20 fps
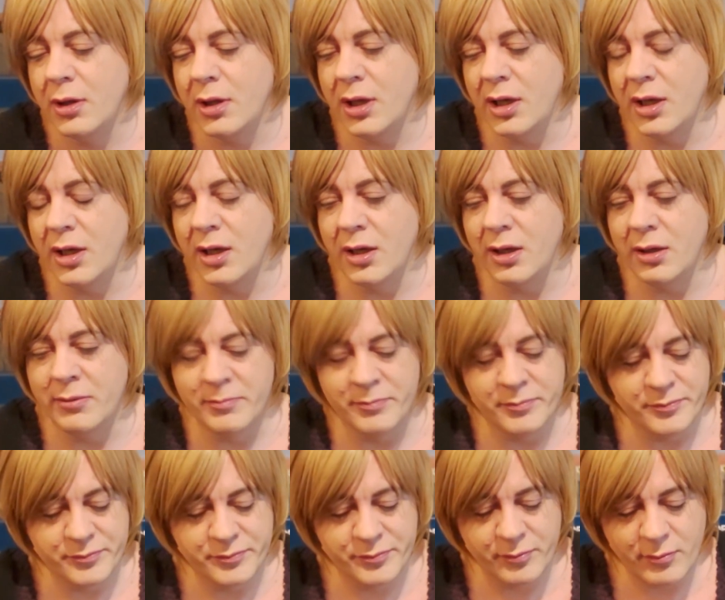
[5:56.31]

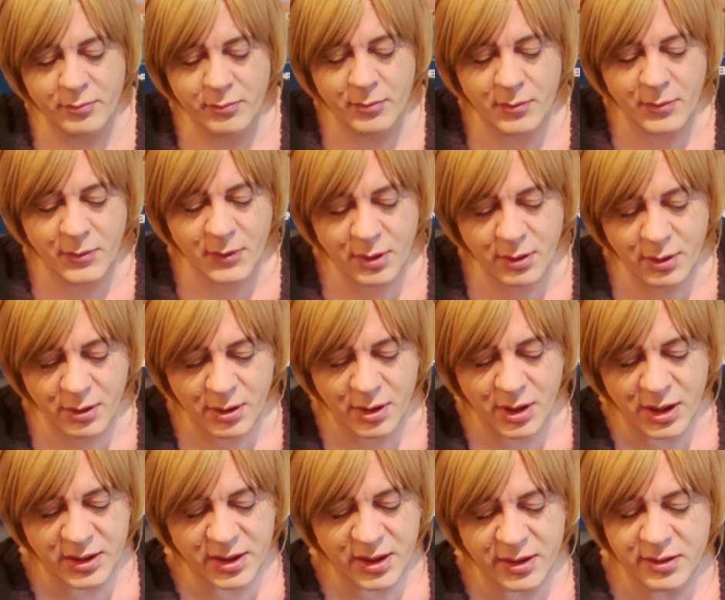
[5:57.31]

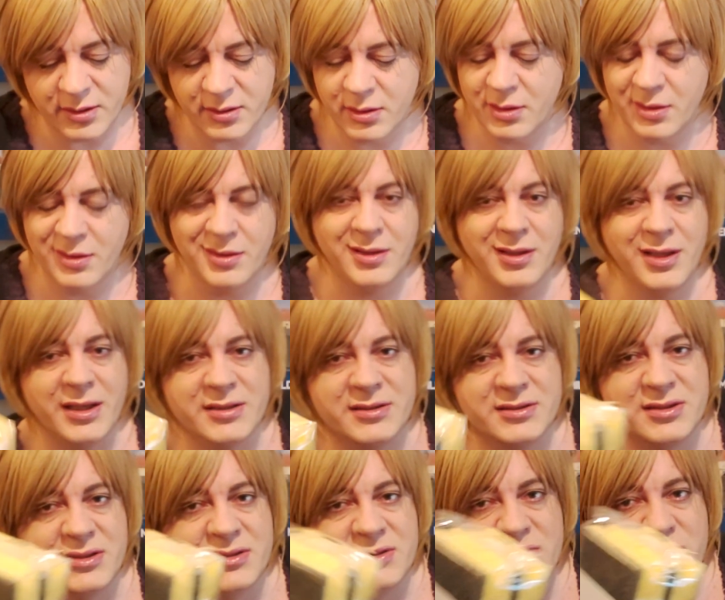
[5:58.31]
And then
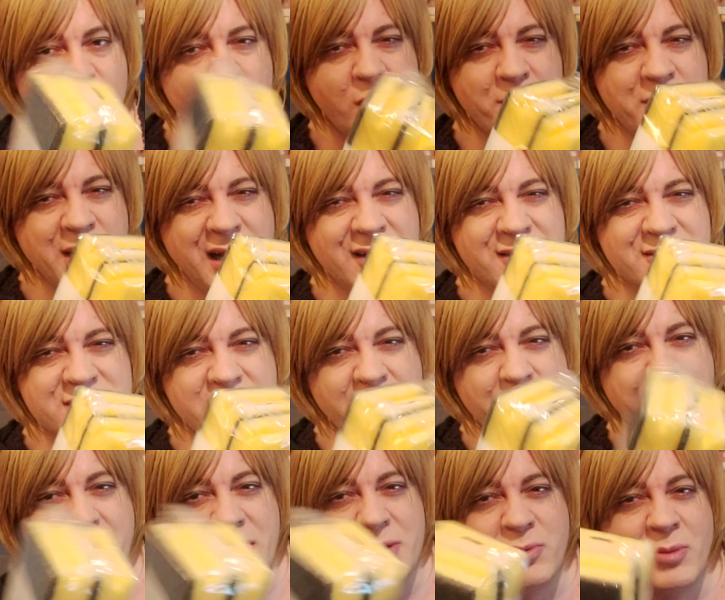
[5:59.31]
this is £1. I
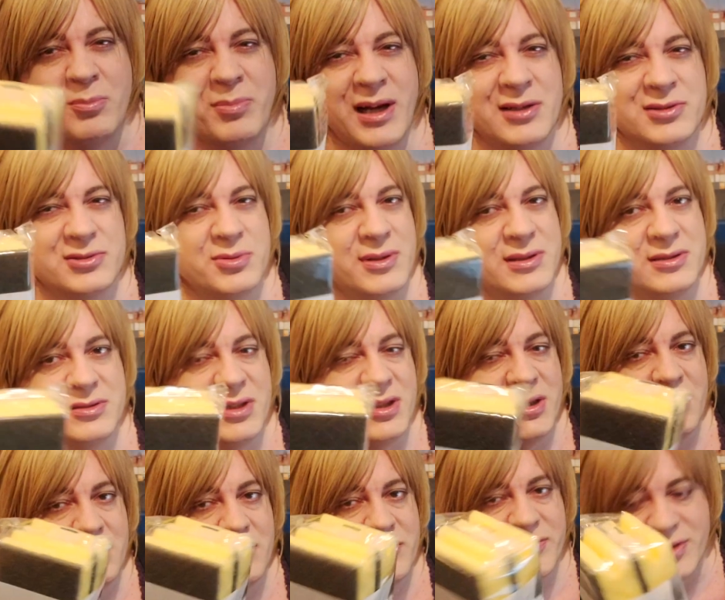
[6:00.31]
paid
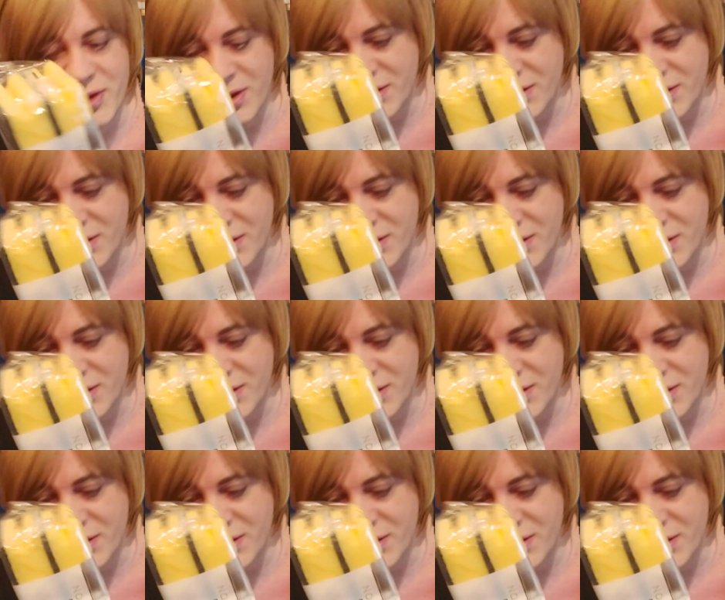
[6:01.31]
£1.20 for